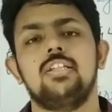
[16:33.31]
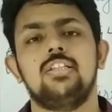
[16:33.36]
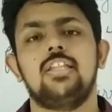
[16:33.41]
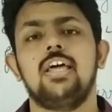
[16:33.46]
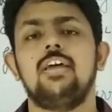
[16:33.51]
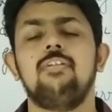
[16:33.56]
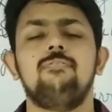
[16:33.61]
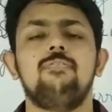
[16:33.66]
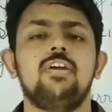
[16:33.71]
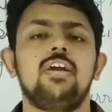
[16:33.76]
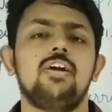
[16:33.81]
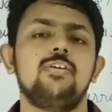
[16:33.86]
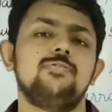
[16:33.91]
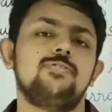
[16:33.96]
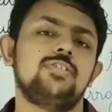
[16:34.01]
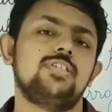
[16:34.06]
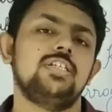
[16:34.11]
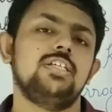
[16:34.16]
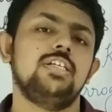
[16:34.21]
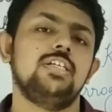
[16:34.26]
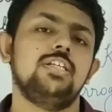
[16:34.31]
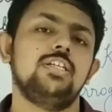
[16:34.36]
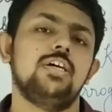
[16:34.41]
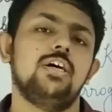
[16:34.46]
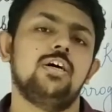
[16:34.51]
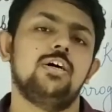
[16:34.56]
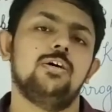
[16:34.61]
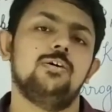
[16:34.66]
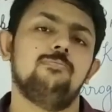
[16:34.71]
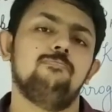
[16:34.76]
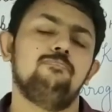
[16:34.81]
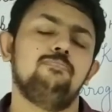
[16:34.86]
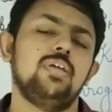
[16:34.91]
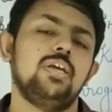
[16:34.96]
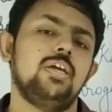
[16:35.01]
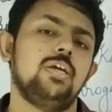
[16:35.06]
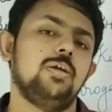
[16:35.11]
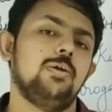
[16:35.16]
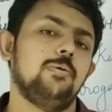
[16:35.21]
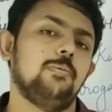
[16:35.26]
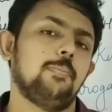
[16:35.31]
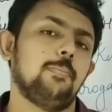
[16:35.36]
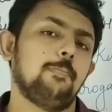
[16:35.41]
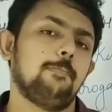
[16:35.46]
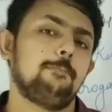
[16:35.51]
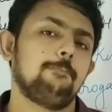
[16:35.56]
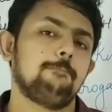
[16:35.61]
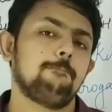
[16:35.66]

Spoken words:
Then we have seen the